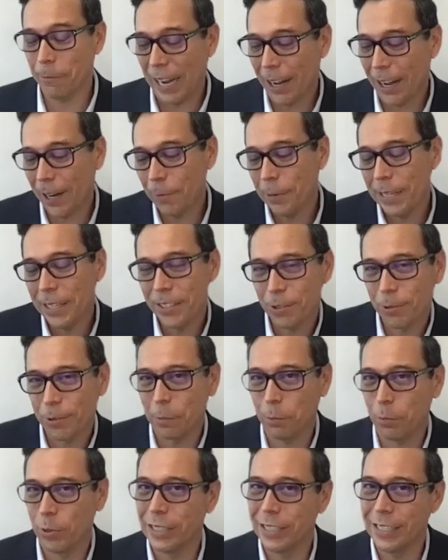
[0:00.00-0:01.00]
How do we sort
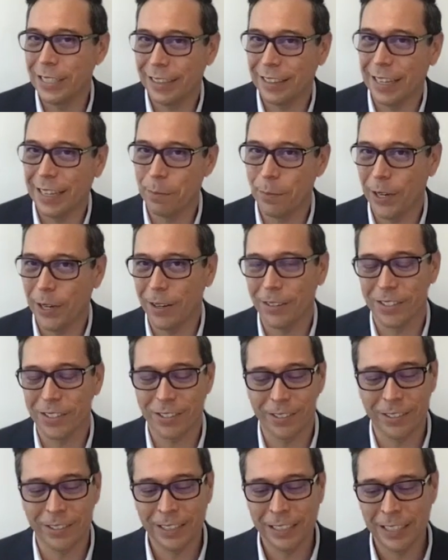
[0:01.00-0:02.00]
of predict that model?
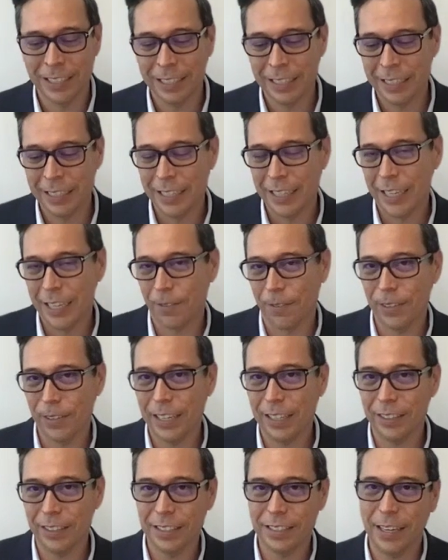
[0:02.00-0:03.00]
So, if we
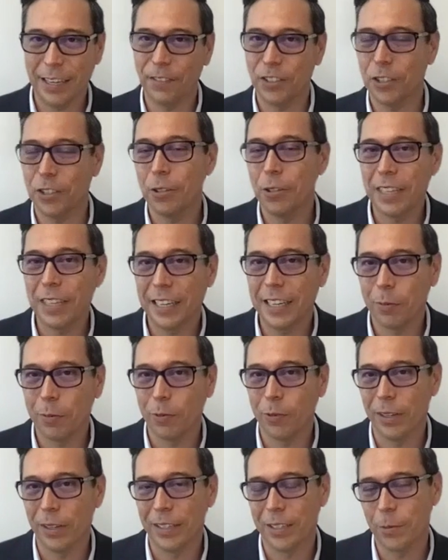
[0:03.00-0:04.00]
at least have two data
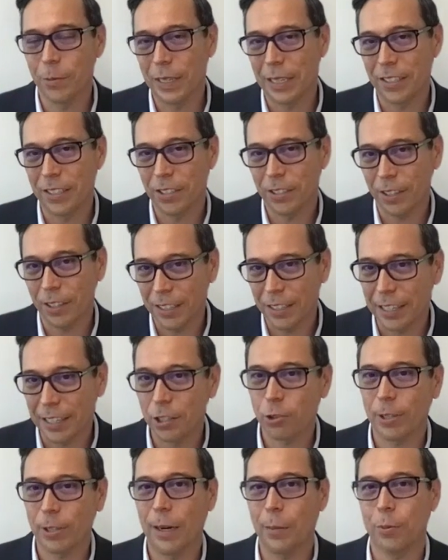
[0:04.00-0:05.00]
points, we can start to
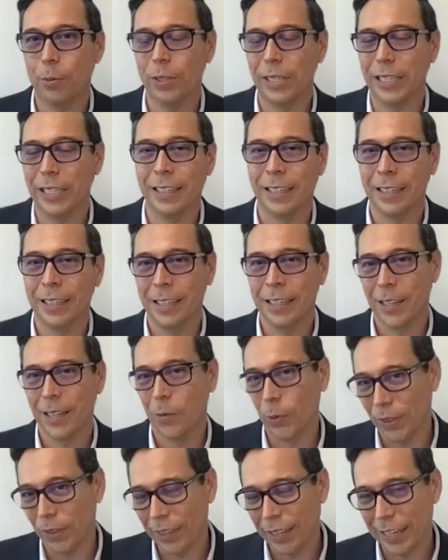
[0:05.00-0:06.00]
extrapolate
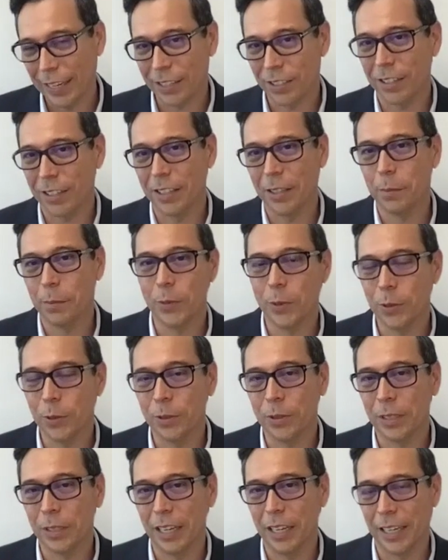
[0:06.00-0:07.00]
what things on the
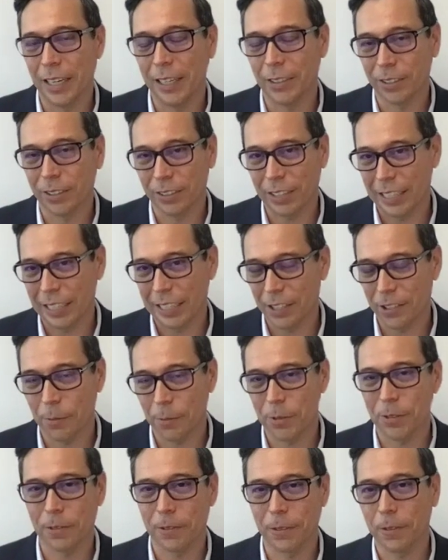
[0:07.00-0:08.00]
moon uh, look like in
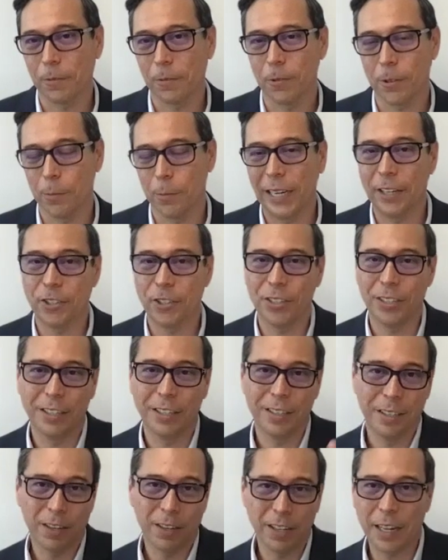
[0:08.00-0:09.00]
terms of the
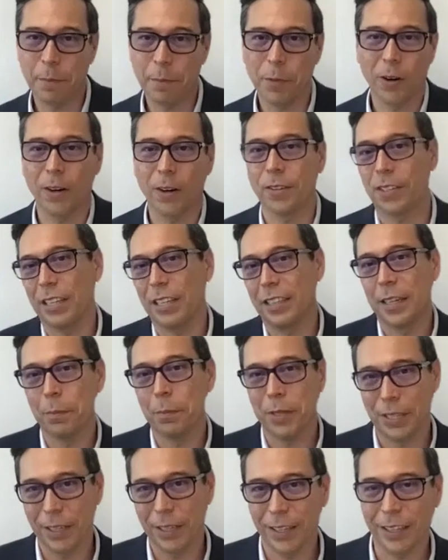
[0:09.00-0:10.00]
formation and Mars and then
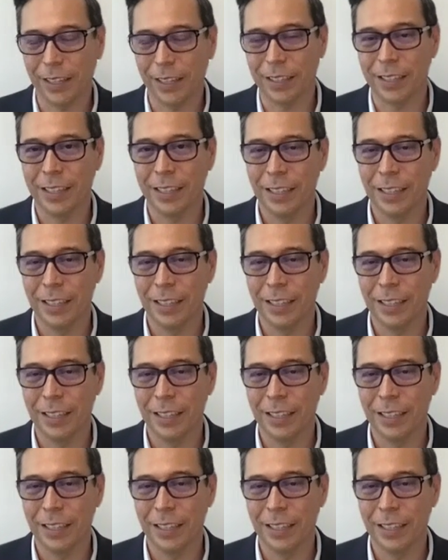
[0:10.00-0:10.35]
beyond.